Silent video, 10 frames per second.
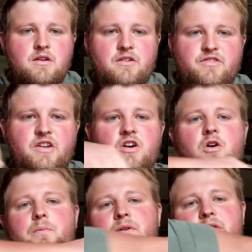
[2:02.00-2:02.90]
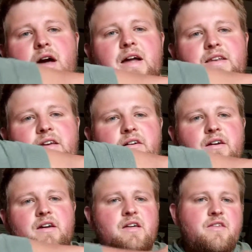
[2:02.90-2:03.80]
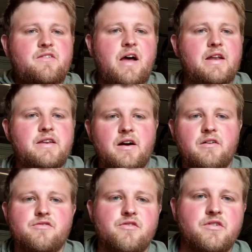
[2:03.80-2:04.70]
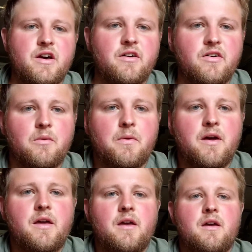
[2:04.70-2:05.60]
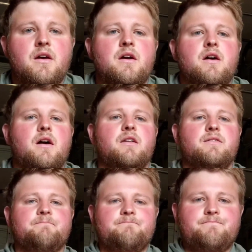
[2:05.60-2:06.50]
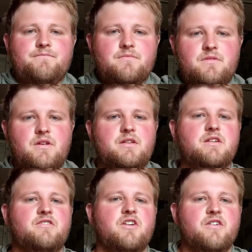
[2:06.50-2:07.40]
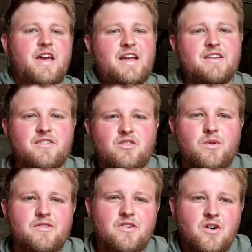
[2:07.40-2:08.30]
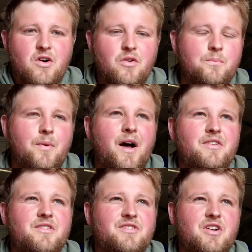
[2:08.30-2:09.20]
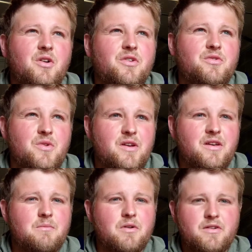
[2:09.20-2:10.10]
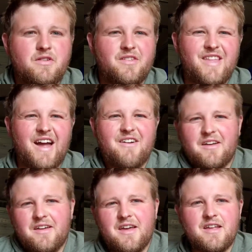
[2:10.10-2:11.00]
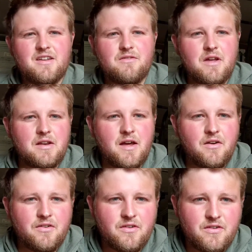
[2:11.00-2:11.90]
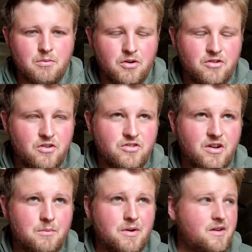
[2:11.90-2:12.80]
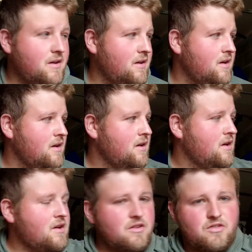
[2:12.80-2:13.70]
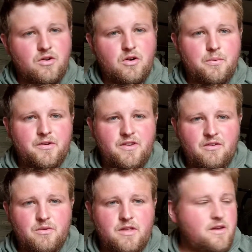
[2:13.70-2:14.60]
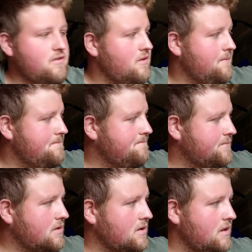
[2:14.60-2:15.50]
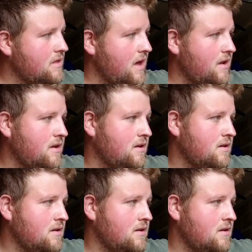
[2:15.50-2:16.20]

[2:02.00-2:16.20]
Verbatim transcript: lifting it up and ideally hit the side delt, front delt a little bit, and you're sort of getting squeezing all parts of the shoulders really, but it's not directly hitting your rear delts So I'm gonna do a couple of sets with this, and then